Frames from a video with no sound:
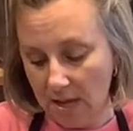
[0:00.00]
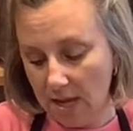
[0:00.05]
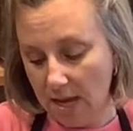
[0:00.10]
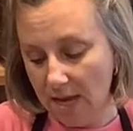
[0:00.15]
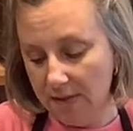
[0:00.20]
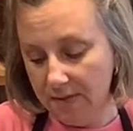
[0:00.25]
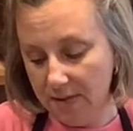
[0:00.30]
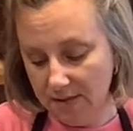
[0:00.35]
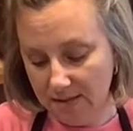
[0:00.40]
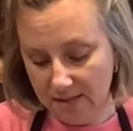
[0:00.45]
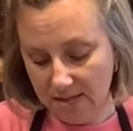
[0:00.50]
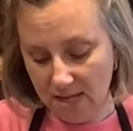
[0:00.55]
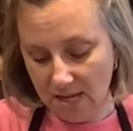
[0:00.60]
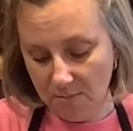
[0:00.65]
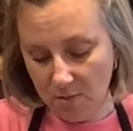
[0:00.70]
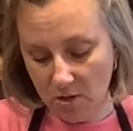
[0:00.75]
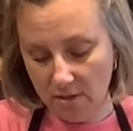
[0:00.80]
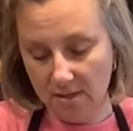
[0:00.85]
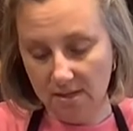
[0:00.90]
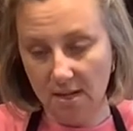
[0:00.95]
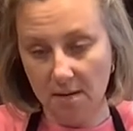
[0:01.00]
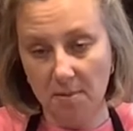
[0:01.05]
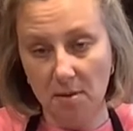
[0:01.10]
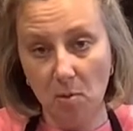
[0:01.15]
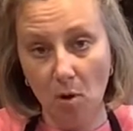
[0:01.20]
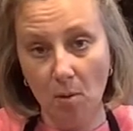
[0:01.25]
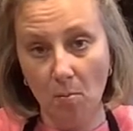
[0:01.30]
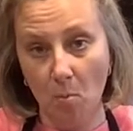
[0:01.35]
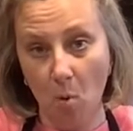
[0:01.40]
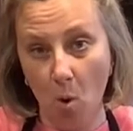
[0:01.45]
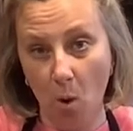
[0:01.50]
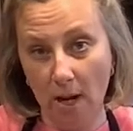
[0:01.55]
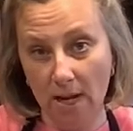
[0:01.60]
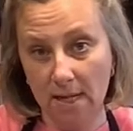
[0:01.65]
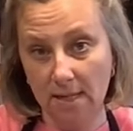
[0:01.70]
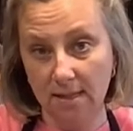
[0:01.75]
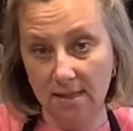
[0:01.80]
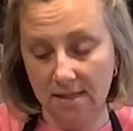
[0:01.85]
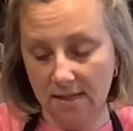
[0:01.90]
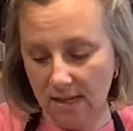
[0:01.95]
In the steamer, it's gonna be more
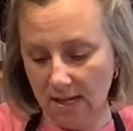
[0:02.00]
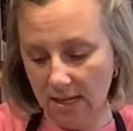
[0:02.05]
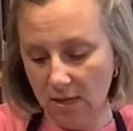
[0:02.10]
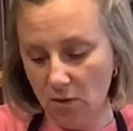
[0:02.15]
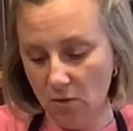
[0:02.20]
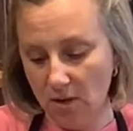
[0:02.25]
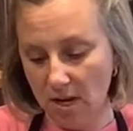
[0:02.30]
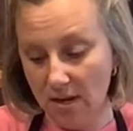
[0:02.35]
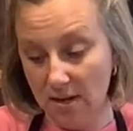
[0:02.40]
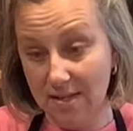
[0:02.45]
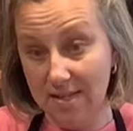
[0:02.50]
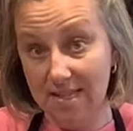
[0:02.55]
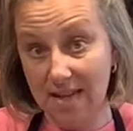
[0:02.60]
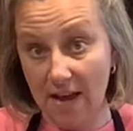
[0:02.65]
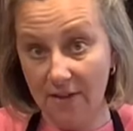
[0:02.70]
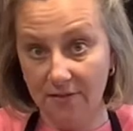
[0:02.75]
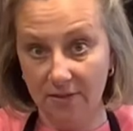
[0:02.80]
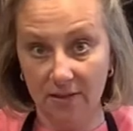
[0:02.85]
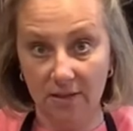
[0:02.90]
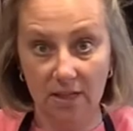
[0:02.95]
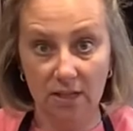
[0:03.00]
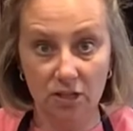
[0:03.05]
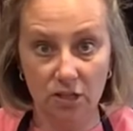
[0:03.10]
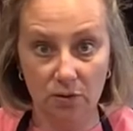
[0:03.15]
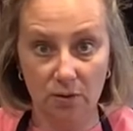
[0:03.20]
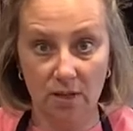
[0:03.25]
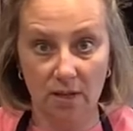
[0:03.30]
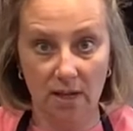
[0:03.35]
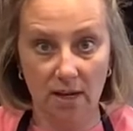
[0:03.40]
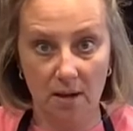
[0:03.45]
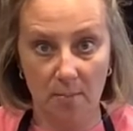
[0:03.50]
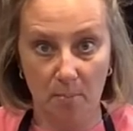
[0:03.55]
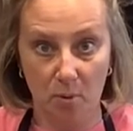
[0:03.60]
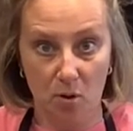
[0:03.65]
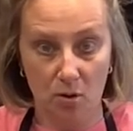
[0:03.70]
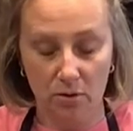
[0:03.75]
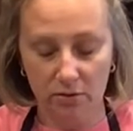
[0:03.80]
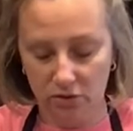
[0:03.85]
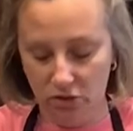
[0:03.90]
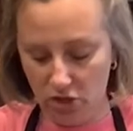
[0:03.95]
moist. You can definitely do it like a
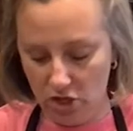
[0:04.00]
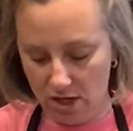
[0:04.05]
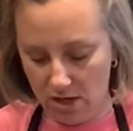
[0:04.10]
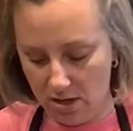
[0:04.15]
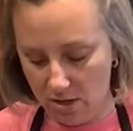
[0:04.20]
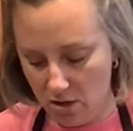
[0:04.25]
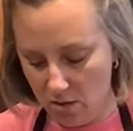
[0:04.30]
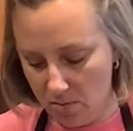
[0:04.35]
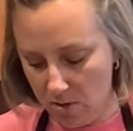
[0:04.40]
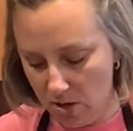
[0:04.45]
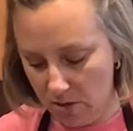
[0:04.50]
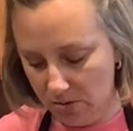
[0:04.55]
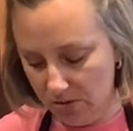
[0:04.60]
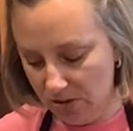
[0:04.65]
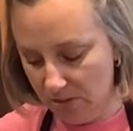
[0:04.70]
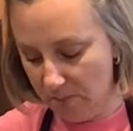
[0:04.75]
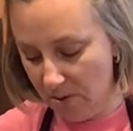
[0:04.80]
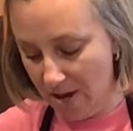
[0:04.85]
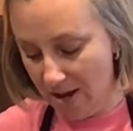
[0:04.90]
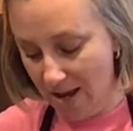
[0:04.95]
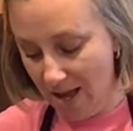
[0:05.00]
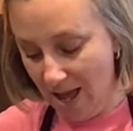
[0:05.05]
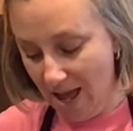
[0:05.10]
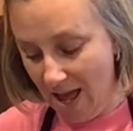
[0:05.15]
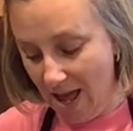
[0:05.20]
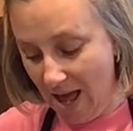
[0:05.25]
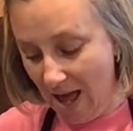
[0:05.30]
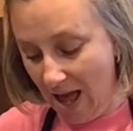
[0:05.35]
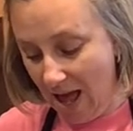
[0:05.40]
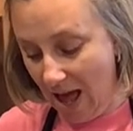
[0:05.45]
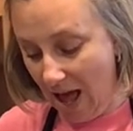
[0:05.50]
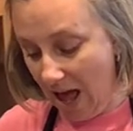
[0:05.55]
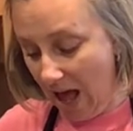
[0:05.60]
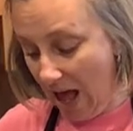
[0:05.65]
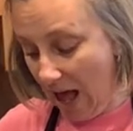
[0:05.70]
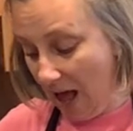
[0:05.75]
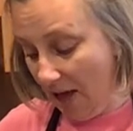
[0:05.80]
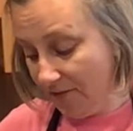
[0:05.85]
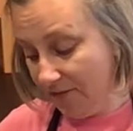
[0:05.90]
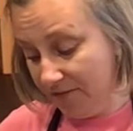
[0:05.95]
pulled chicken almost, but
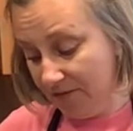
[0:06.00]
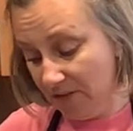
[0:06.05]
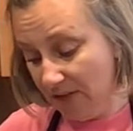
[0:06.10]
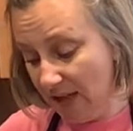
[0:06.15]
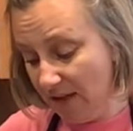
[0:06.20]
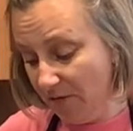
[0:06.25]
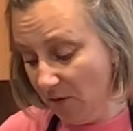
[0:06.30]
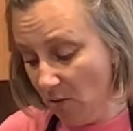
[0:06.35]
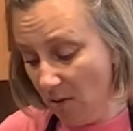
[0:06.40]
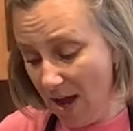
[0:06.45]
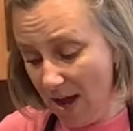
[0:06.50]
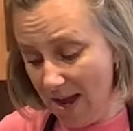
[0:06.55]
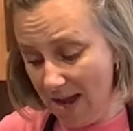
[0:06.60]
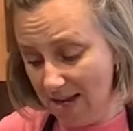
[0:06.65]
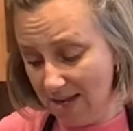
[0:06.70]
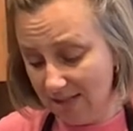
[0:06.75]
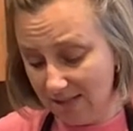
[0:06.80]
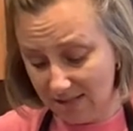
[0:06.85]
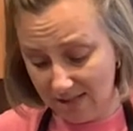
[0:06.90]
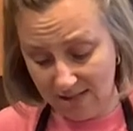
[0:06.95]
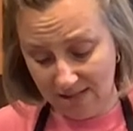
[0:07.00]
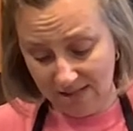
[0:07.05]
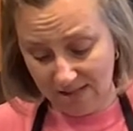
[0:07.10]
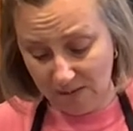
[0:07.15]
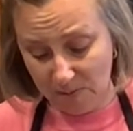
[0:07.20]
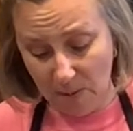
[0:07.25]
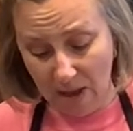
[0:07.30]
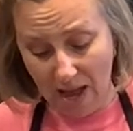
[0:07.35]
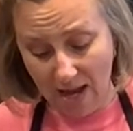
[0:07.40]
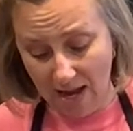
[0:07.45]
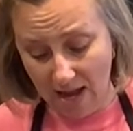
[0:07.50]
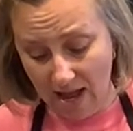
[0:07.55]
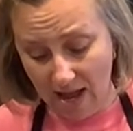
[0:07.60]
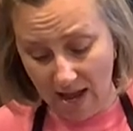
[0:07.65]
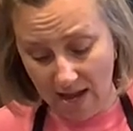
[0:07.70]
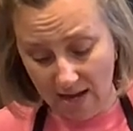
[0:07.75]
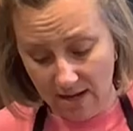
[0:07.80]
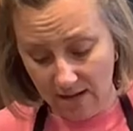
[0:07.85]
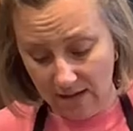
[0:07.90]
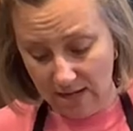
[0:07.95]
flavor-wise is spot
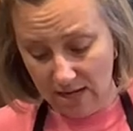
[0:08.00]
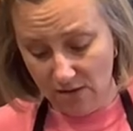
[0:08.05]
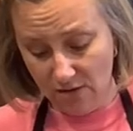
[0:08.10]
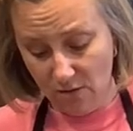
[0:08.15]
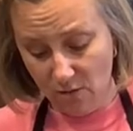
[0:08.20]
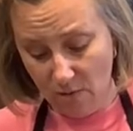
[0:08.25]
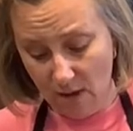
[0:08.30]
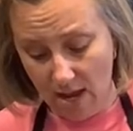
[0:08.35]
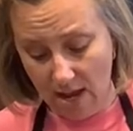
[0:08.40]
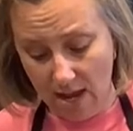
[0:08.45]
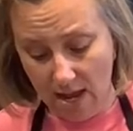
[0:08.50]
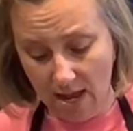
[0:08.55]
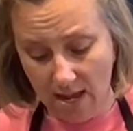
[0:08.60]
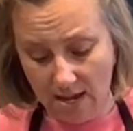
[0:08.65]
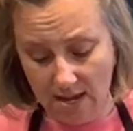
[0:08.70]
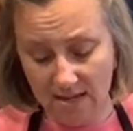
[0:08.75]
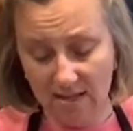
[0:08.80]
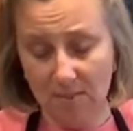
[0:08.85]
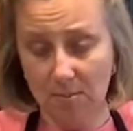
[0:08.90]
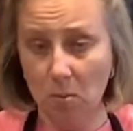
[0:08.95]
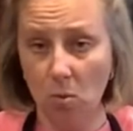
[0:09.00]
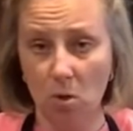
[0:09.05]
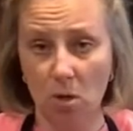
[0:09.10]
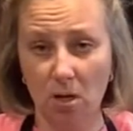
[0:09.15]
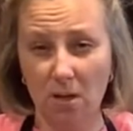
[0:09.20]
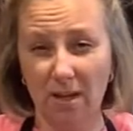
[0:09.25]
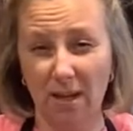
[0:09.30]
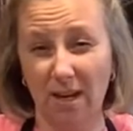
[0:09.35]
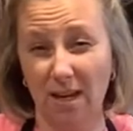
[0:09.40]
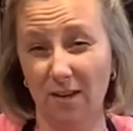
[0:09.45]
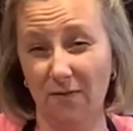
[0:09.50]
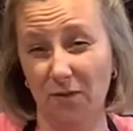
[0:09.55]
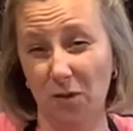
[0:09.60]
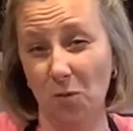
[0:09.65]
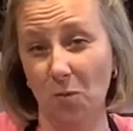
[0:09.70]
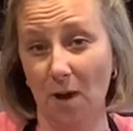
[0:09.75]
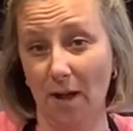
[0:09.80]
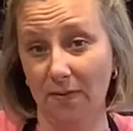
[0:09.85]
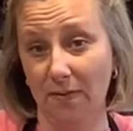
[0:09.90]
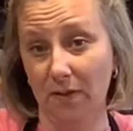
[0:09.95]
on either way. It's more like if you
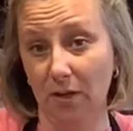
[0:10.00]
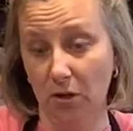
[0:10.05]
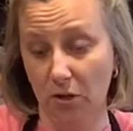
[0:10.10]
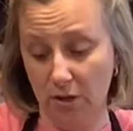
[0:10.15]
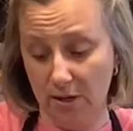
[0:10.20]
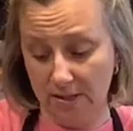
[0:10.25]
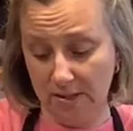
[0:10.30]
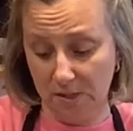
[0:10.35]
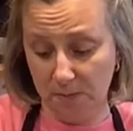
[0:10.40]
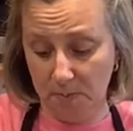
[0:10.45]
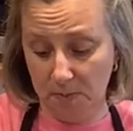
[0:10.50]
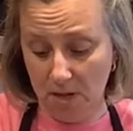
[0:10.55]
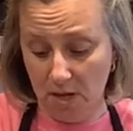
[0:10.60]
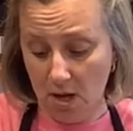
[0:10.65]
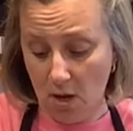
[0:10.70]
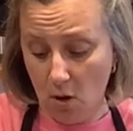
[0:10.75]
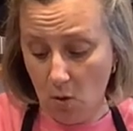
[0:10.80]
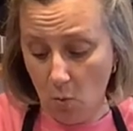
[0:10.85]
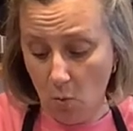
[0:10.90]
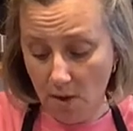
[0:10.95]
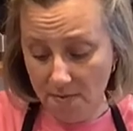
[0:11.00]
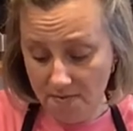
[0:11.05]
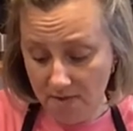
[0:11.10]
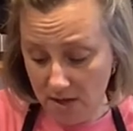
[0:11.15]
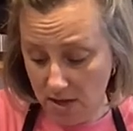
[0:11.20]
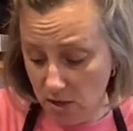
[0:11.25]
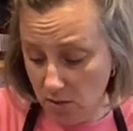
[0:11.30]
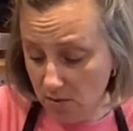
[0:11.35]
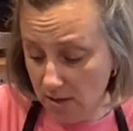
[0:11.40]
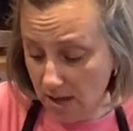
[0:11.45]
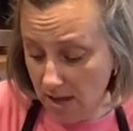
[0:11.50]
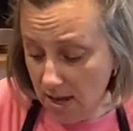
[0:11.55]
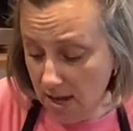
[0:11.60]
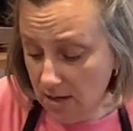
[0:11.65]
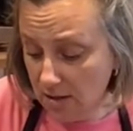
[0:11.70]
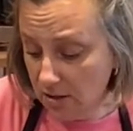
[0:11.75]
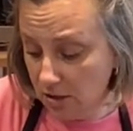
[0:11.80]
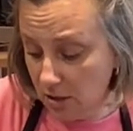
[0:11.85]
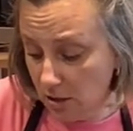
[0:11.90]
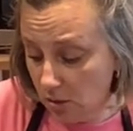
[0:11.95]
want the crisp. One thing you
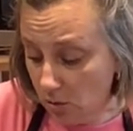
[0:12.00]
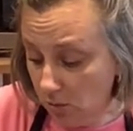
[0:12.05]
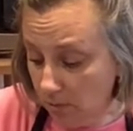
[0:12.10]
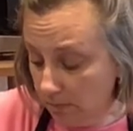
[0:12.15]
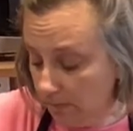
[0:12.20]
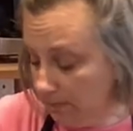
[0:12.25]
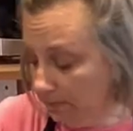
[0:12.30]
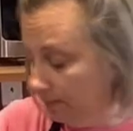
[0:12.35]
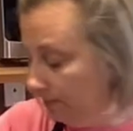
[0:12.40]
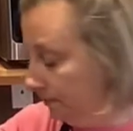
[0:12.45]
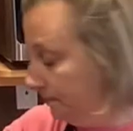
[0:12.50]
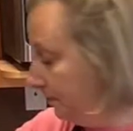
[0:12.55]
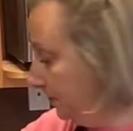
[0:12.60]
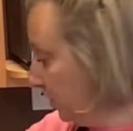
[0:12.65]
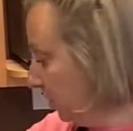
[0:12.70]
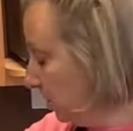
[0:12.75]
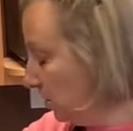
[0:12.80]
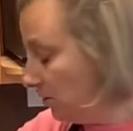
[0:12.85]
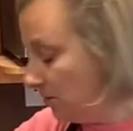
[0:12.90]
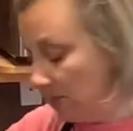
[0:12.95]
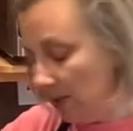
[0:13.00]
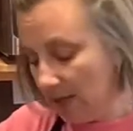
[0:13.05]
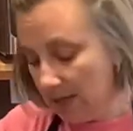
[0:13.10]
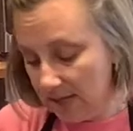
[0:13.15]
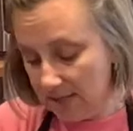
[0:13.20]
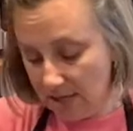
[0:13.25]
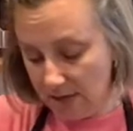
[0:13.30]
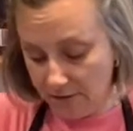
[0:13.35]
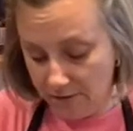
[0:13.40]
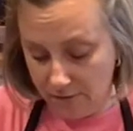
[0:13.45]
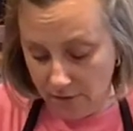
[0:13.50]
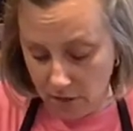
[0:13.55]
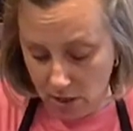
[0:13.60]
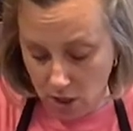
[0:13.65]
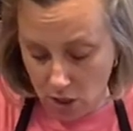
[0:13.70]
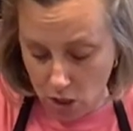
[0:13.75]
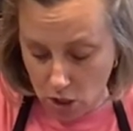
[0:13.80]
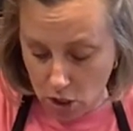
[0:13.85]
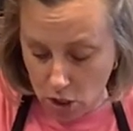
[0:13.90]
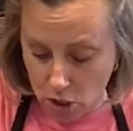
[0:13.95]
can do, excuse me, is if
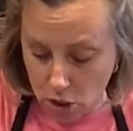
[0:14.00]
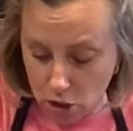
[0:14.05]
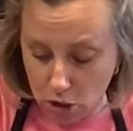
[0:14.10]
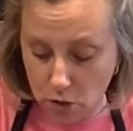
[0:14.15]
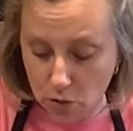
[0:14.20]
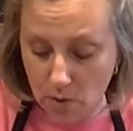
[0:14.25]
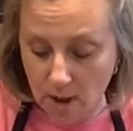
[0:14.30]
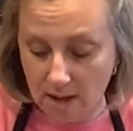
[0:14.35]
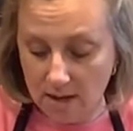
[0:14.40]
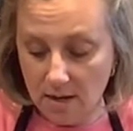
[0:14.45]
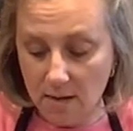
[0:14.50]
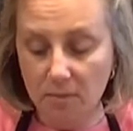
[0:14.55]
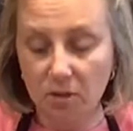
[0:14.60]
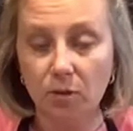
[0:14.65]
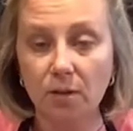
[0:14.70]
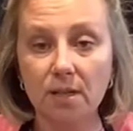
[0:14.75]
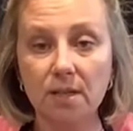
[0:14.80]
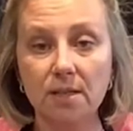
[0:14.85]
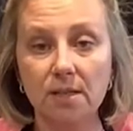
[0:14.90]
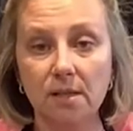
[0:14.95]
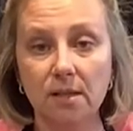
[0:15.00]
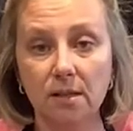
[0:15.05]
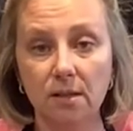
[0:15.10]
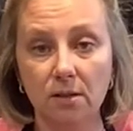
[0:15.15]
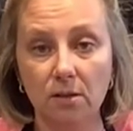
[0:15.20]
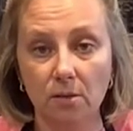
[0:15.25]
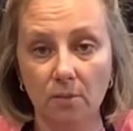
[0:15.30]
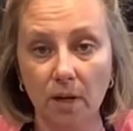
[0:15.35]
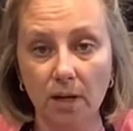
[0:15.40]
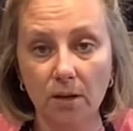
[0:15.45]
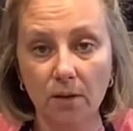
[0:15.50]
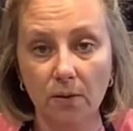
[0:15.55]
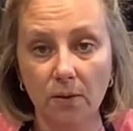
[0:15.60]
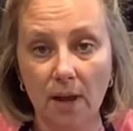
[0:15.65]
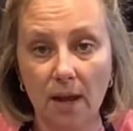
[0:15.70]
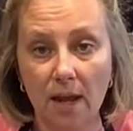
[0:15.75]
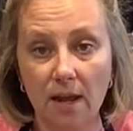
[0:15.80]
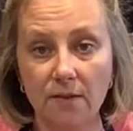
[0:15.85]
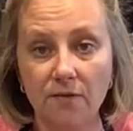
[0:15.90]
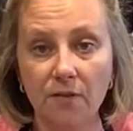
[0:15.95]
you end up doing this in your
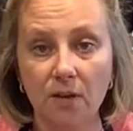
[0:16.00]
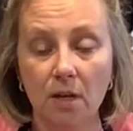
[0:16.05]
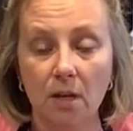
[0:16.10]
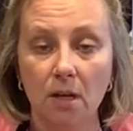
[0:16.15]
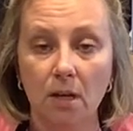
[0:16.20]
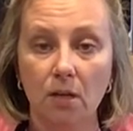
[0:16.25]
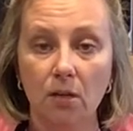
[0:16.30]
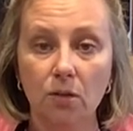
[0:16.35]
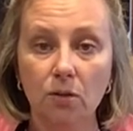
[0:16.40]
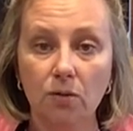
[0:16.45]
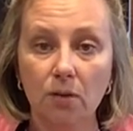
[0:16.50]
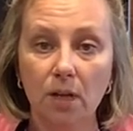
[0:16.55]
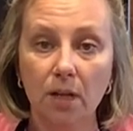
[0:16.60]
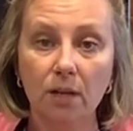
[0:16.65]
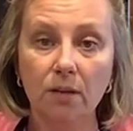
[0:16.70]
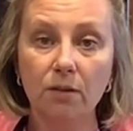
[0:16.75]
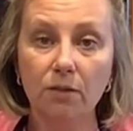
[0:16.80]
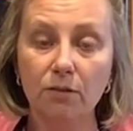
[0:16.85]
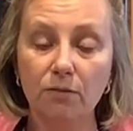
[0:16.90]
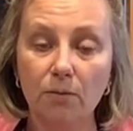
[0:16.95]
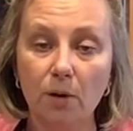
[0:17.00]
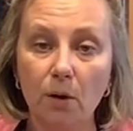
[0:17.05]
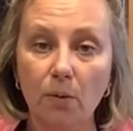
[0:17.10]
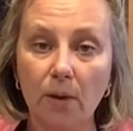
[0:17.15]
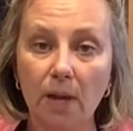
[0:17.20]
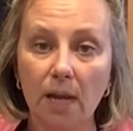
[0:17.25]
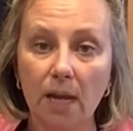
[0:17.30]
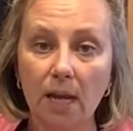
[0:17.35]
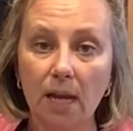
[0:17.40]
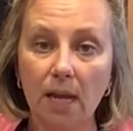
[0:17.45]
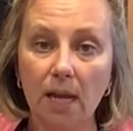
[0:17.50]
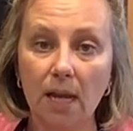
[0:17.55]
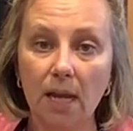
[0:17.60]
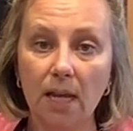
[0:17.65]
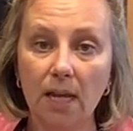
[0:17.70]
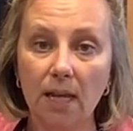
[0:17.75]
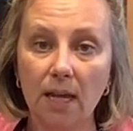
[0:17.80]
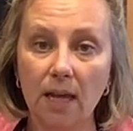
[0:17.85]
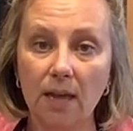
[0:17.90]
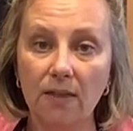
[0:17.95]
microwave, you can throw it
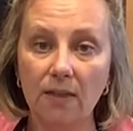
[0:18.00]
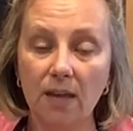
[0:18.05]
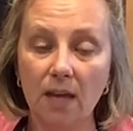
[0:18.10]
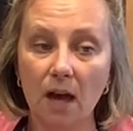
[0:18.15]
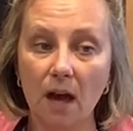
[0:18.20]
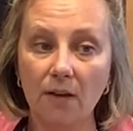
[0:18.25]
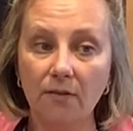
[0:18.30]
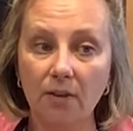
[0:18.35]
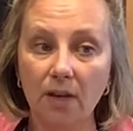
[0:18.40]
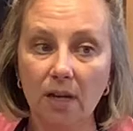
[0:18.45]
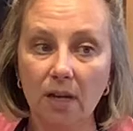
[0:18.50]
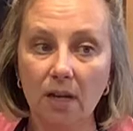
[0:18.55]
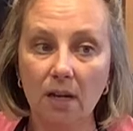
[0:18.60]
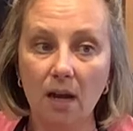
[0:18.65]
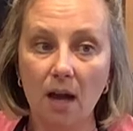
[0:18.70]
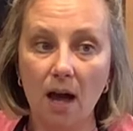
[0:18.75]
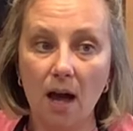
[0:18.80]
in the oven.